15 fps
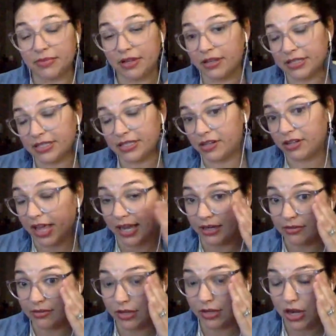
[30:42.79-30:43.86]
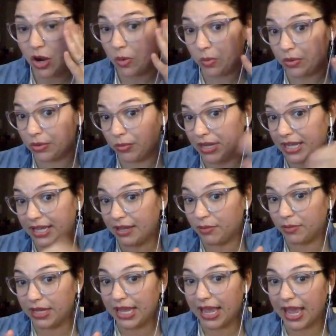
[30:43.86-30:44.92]
unless they're like, no, we
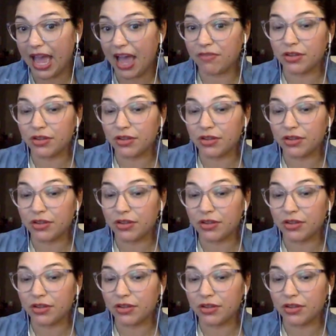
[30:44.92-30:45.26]
can't have